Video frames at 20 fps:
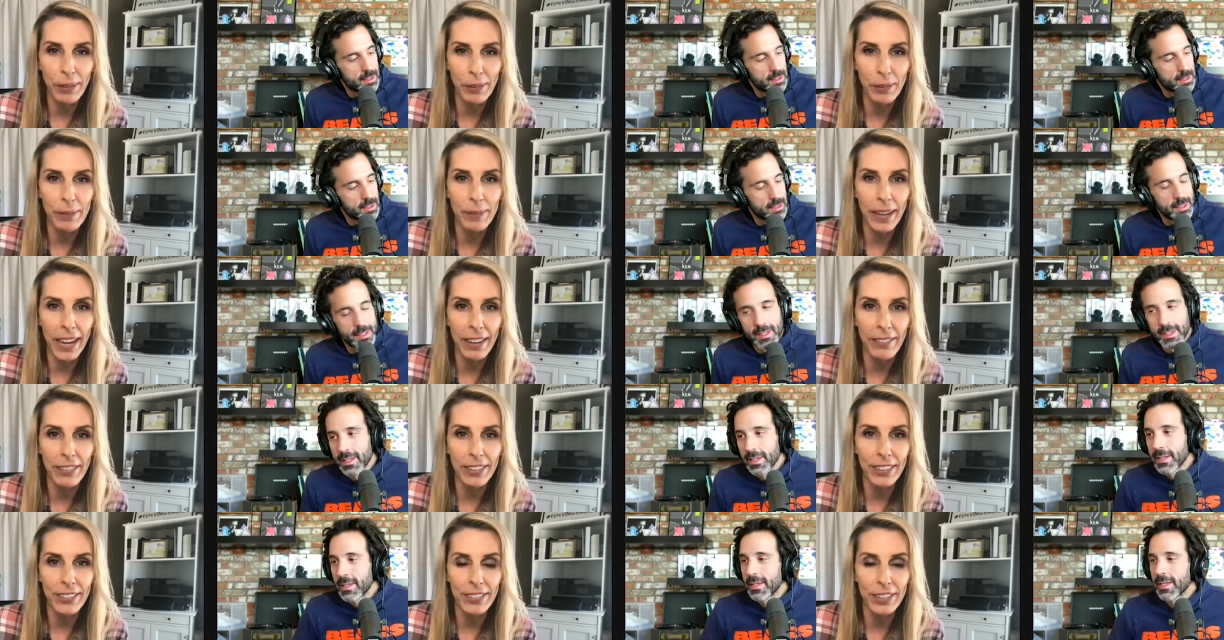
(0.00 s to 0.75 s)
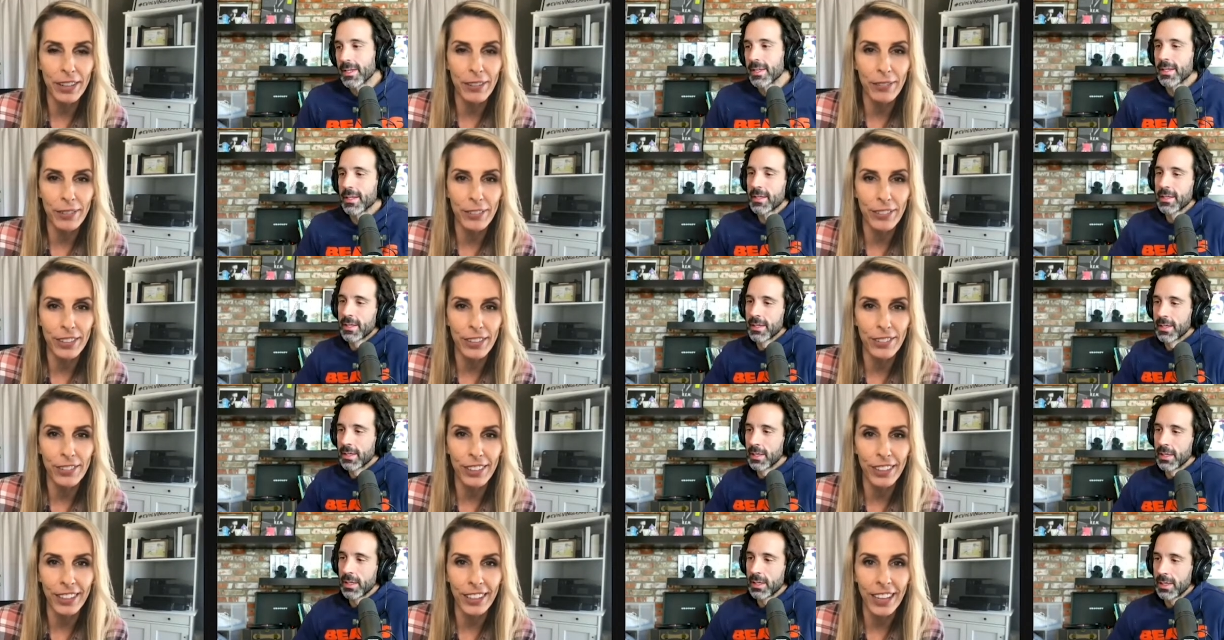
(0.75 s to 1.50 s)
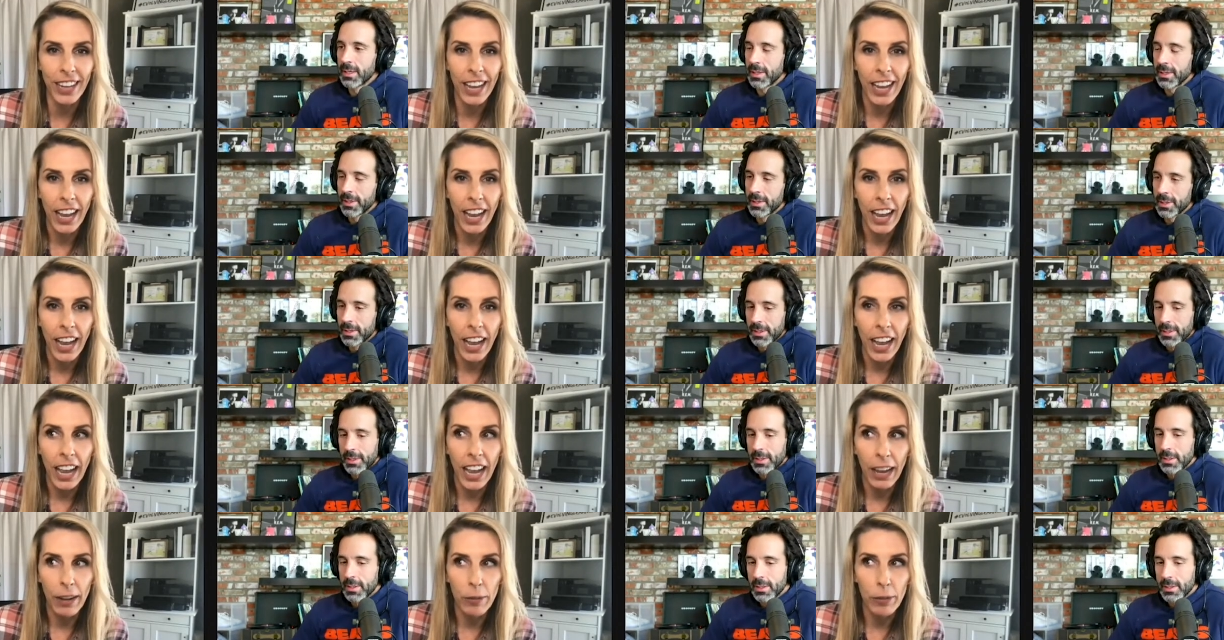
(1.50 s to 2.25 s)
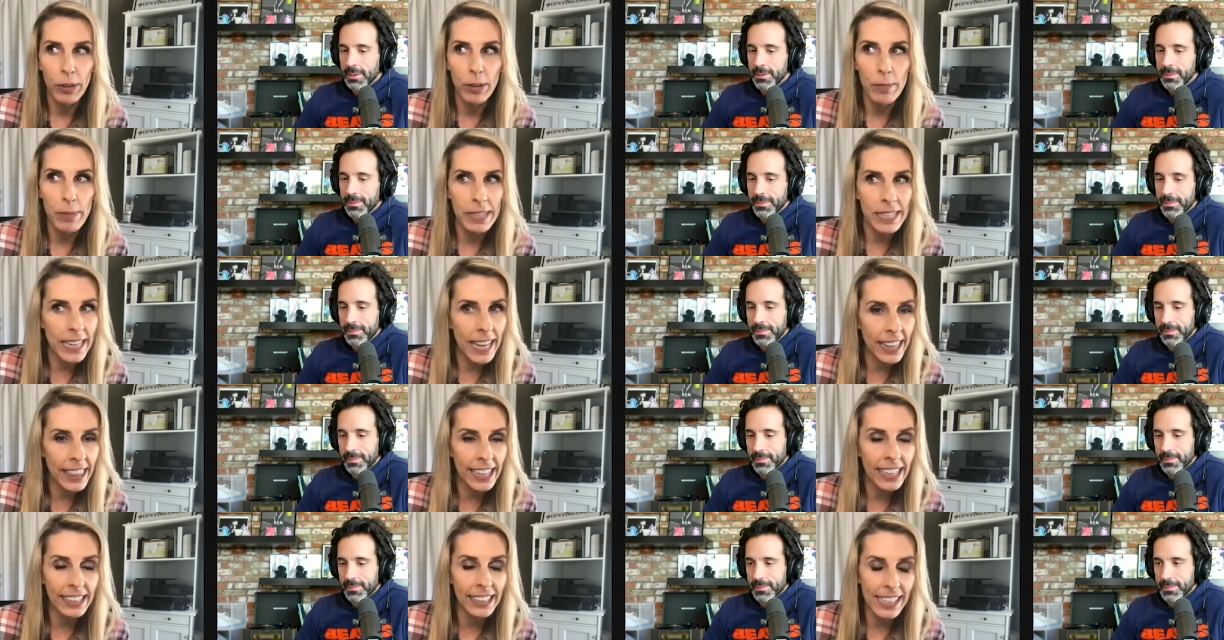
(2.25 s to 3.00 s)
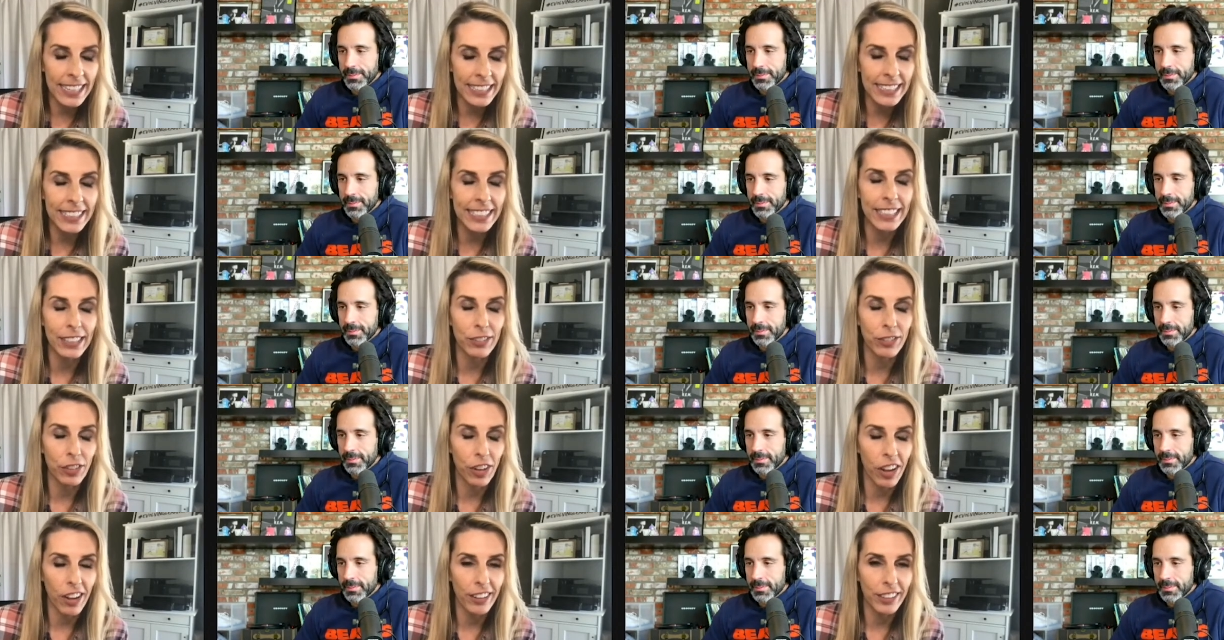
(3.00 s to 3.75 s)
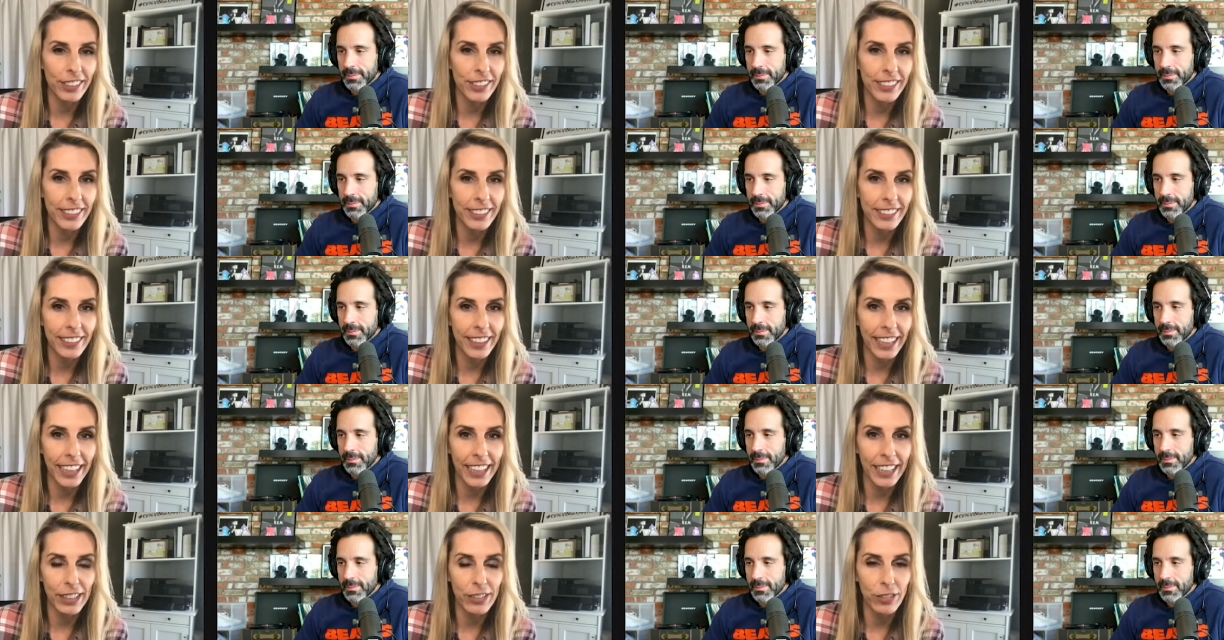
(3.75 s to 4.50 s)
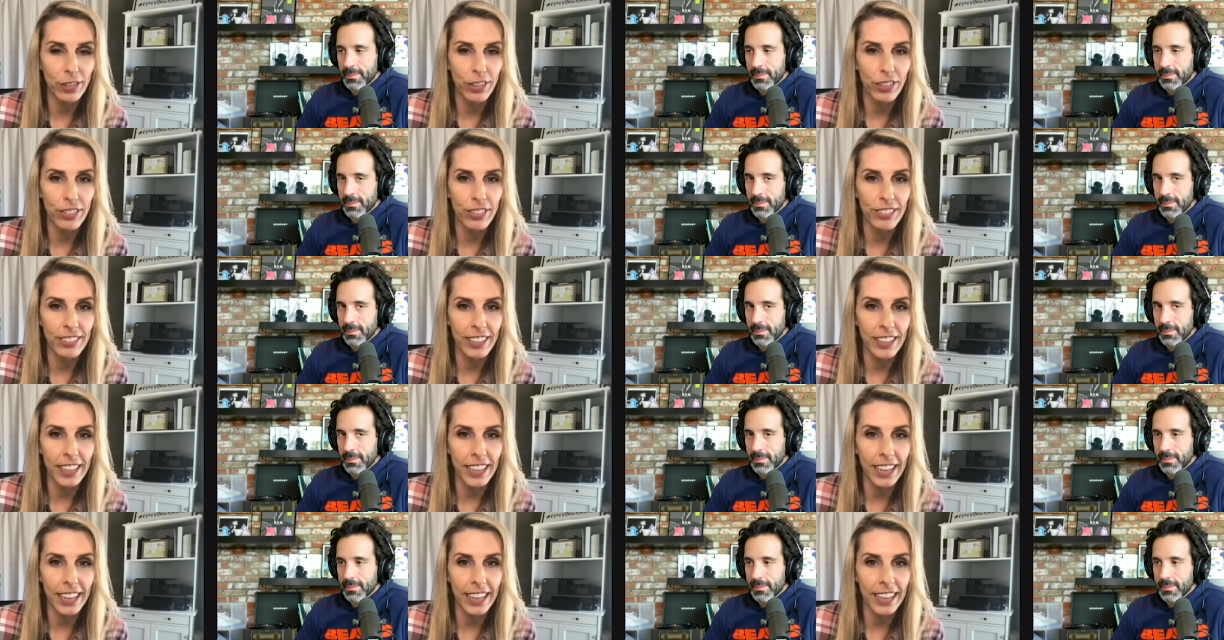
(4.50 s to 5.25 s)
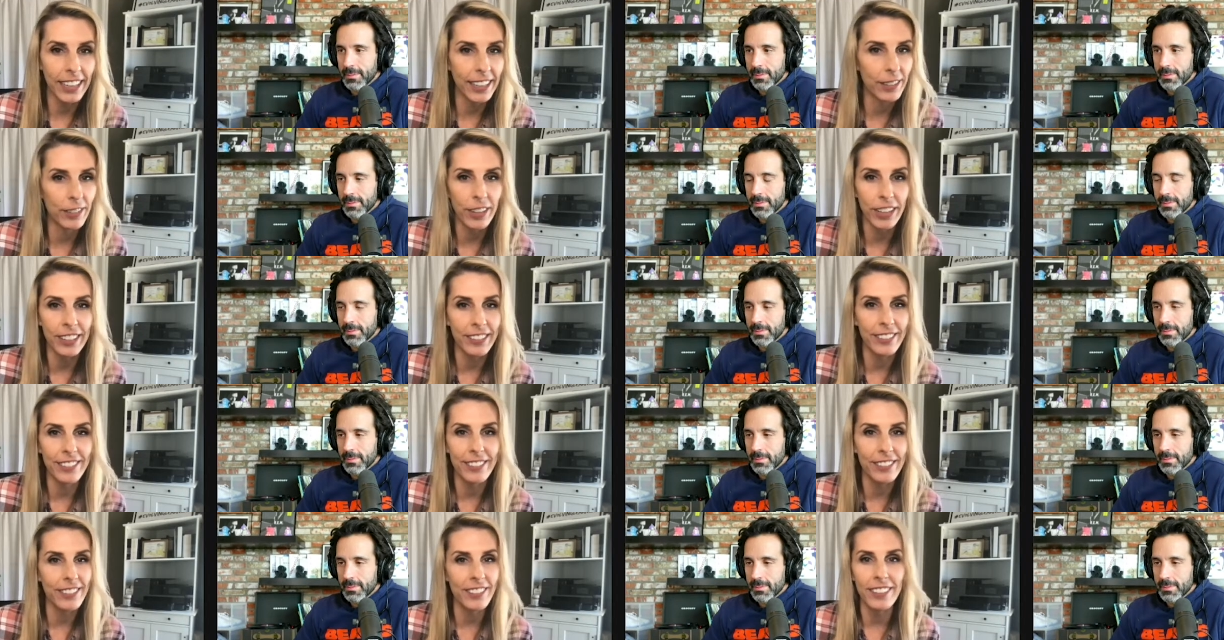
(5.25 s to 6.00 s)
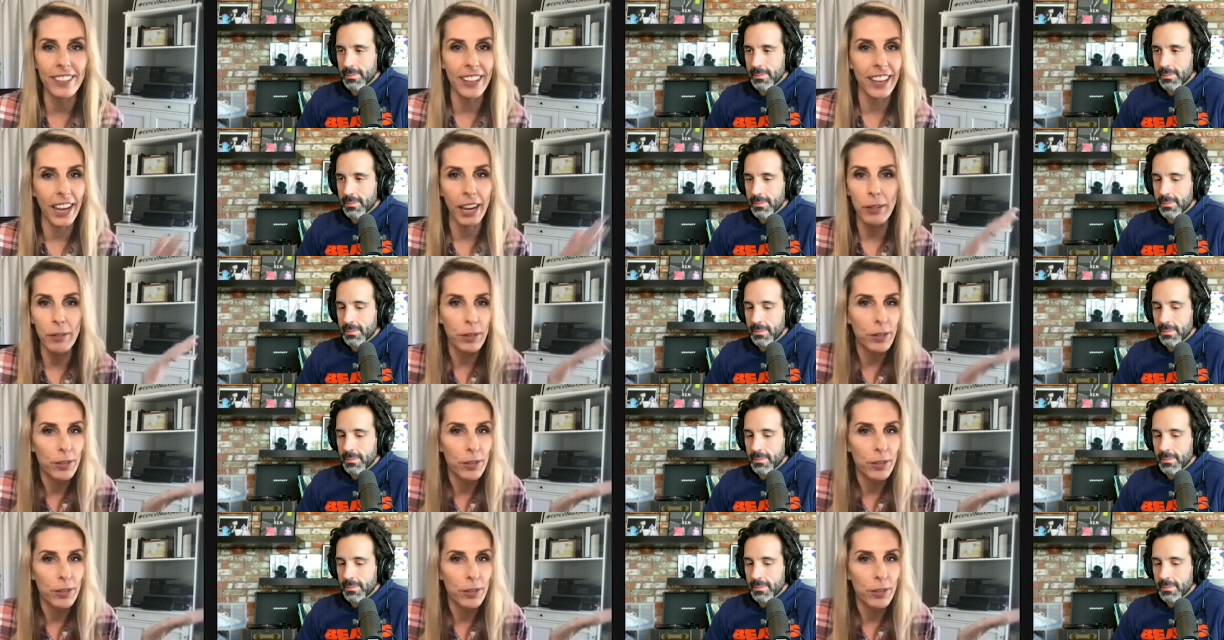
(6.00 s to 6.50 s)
Speaker 1: would be having this conversation, I would have been nothing less than shocked. Like it just, I it, it I would